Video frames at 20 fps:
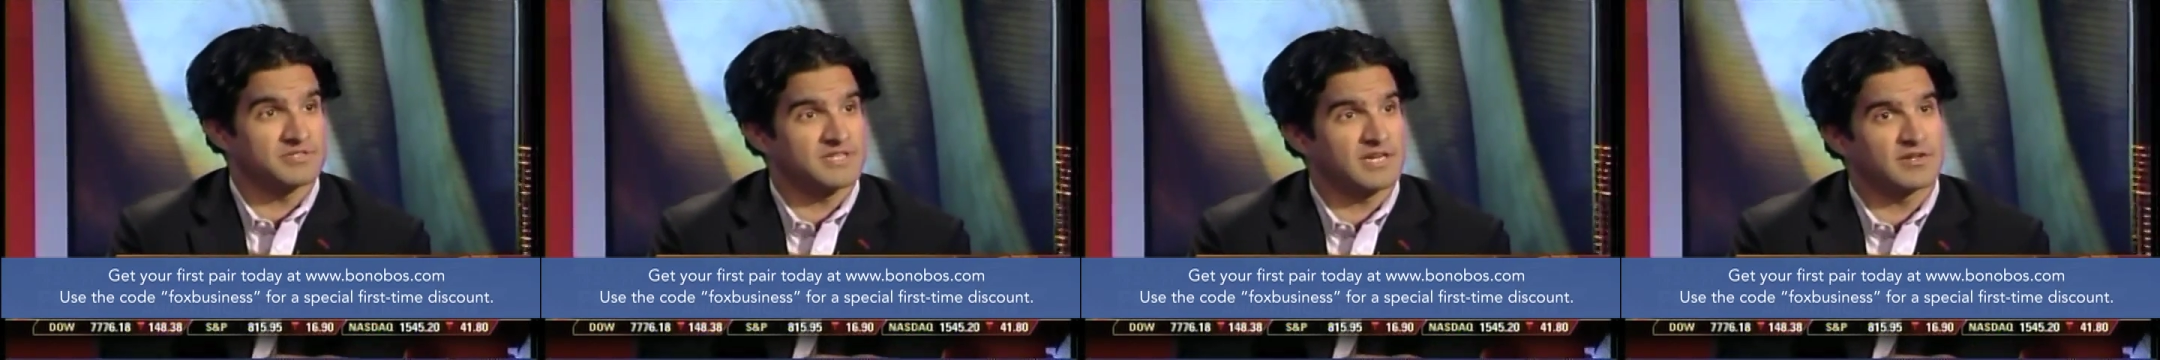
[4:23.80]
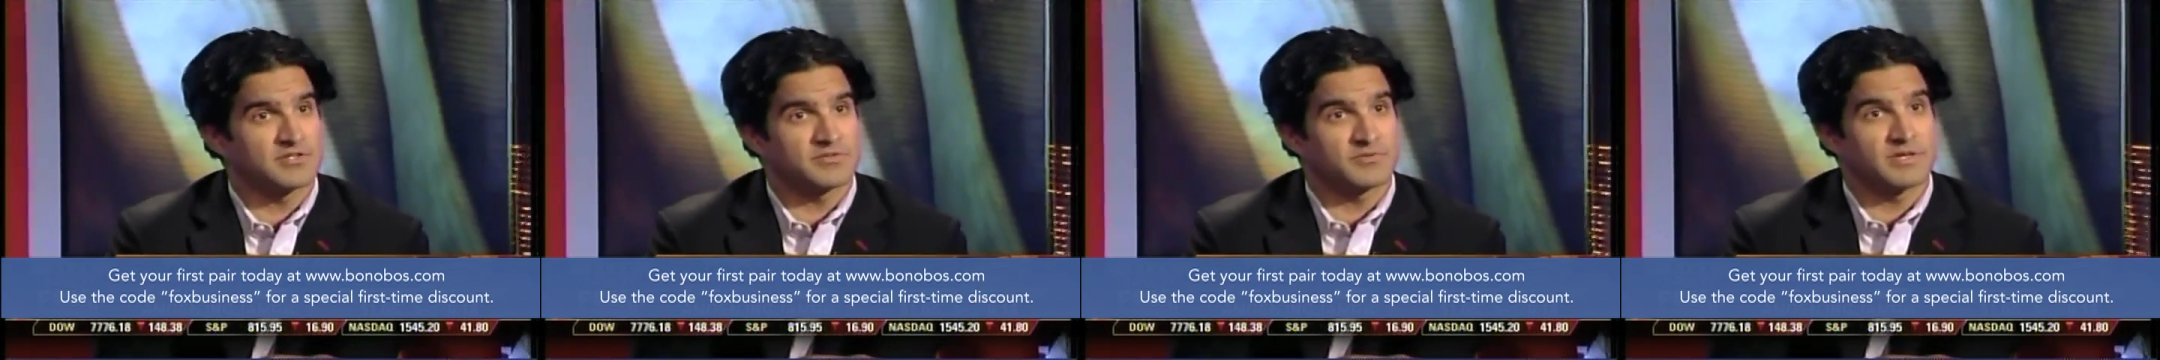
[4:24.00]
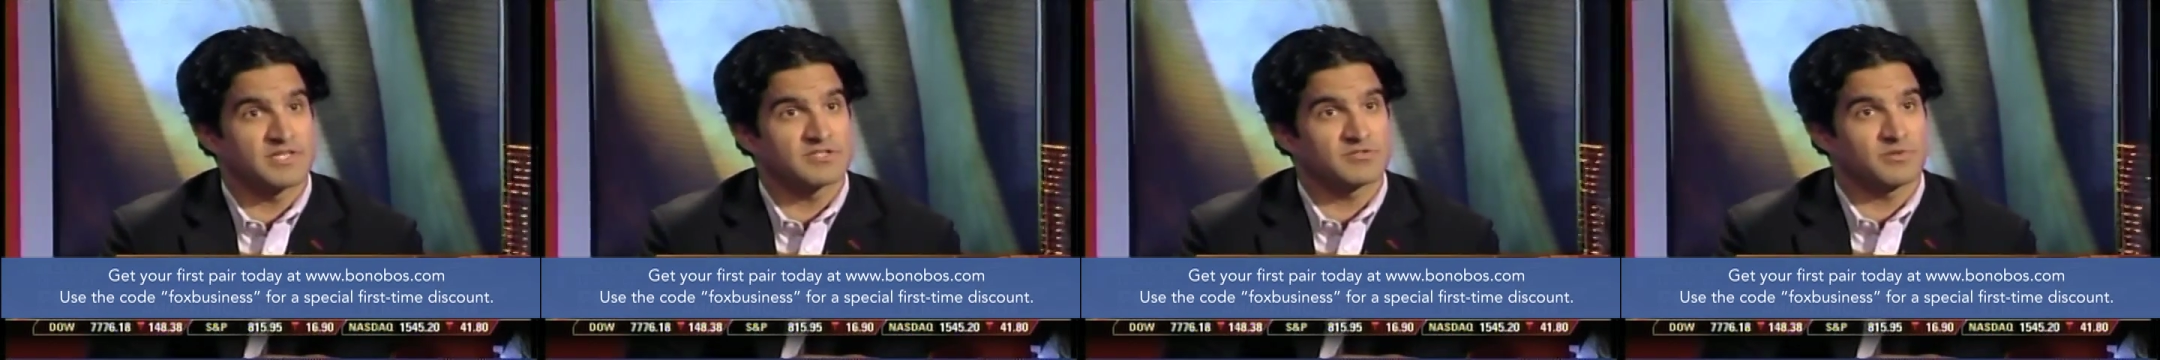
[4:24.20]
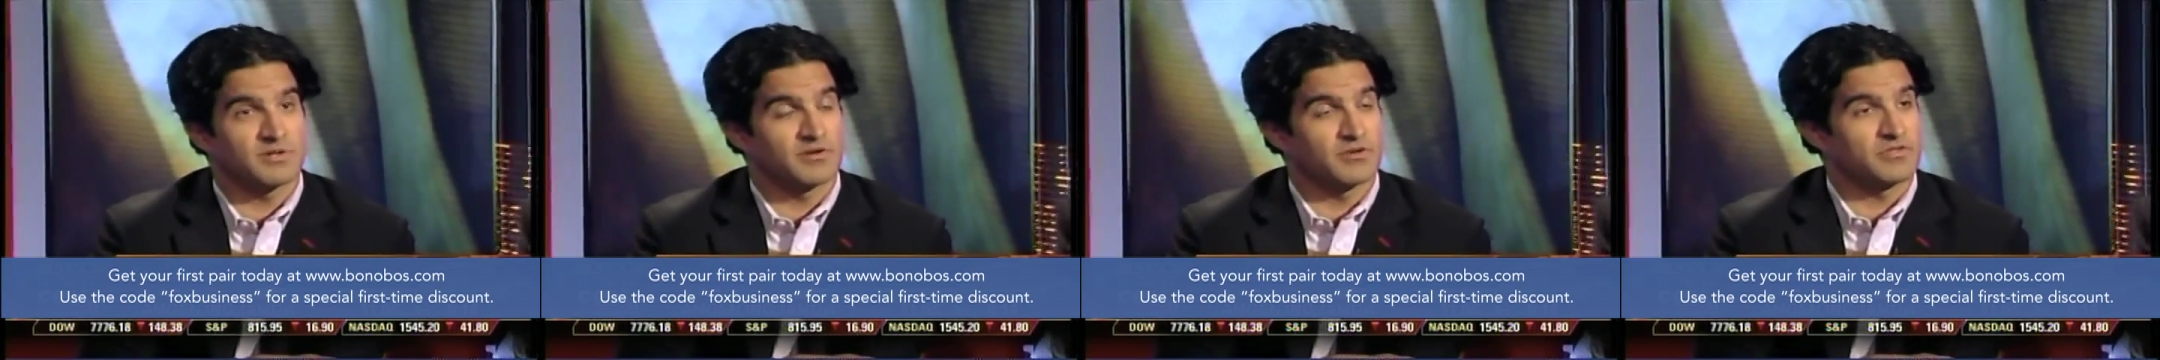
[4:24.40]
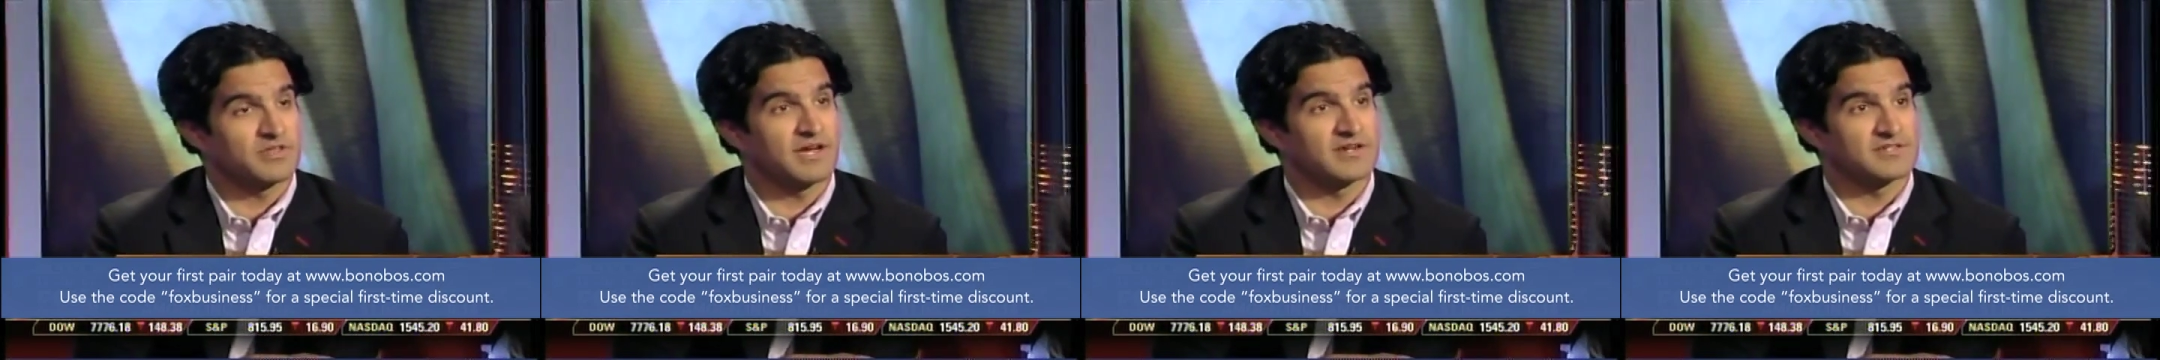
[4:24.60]
we set out to raise three
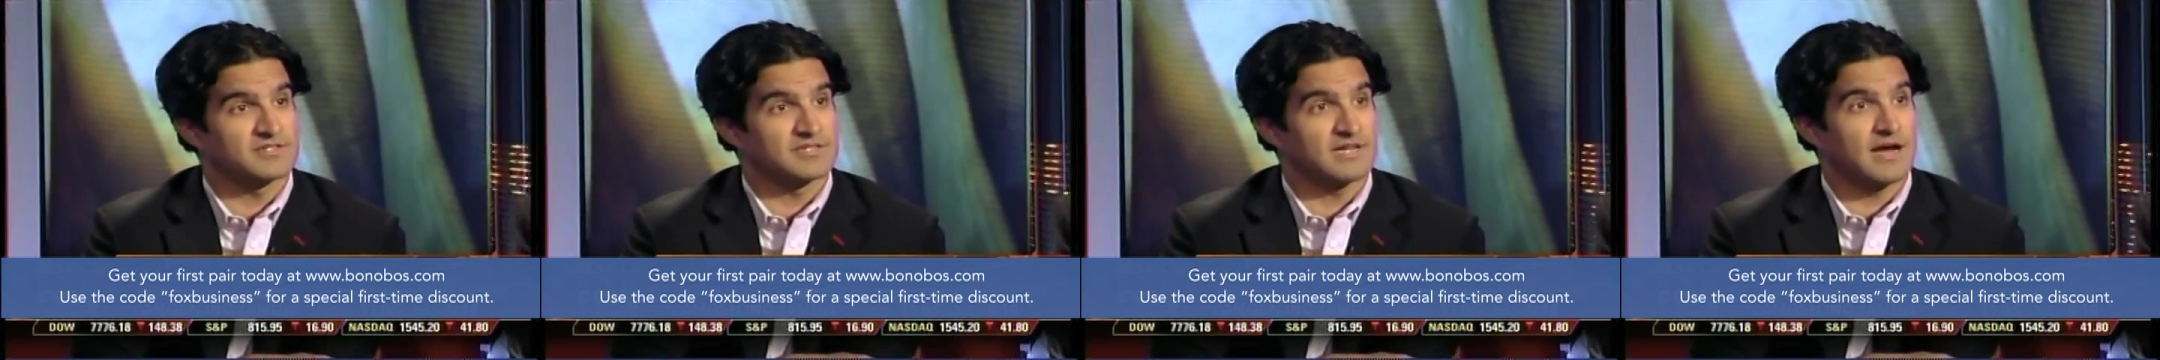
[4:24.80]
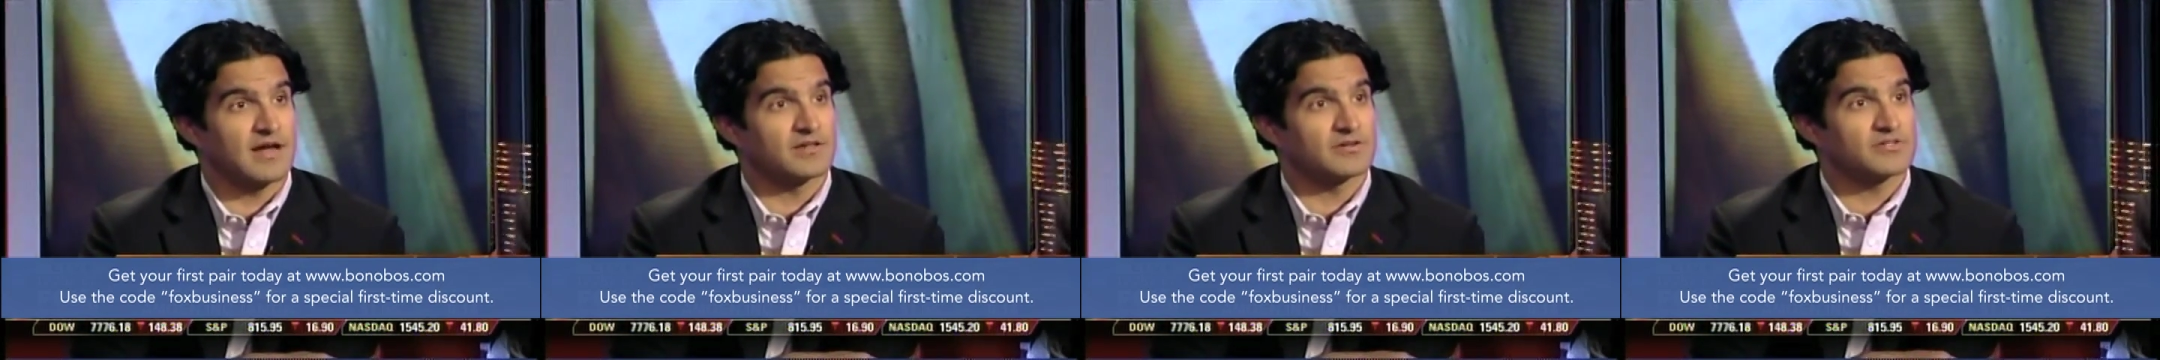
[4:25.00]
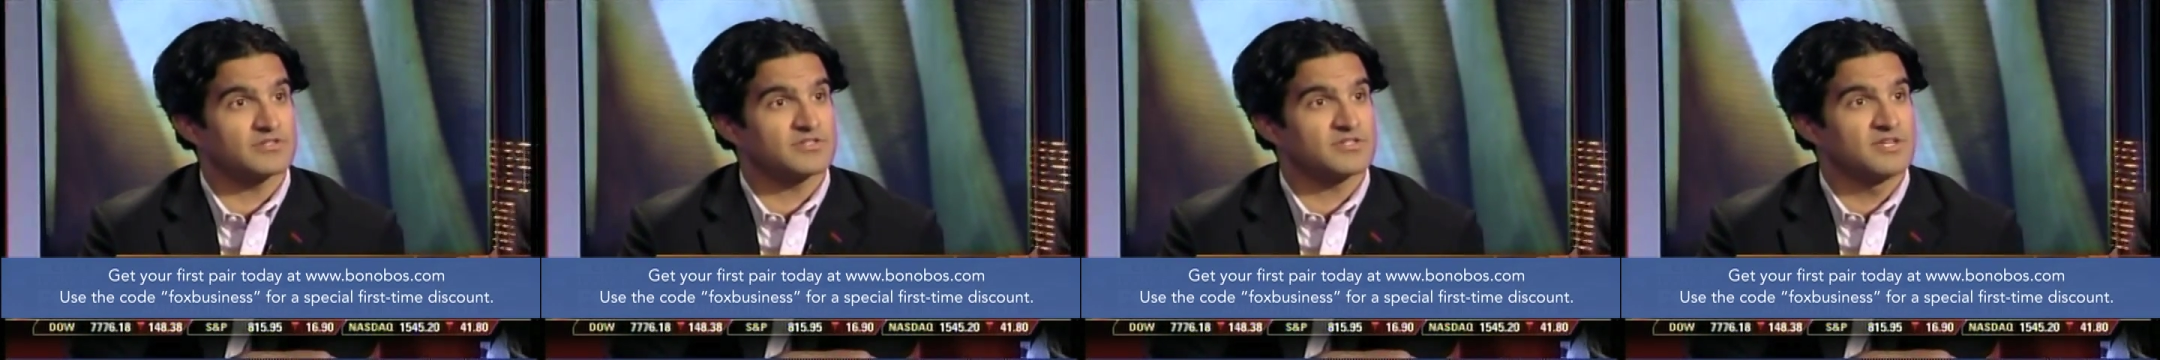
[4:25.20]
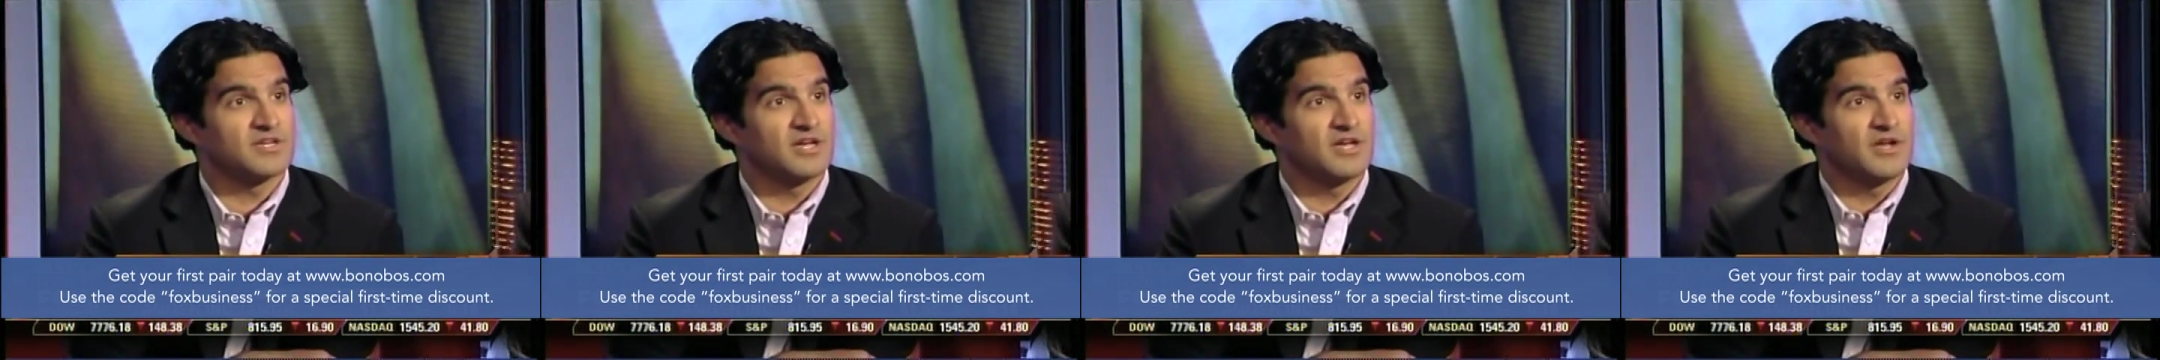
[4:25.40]
hundred thousand dollars,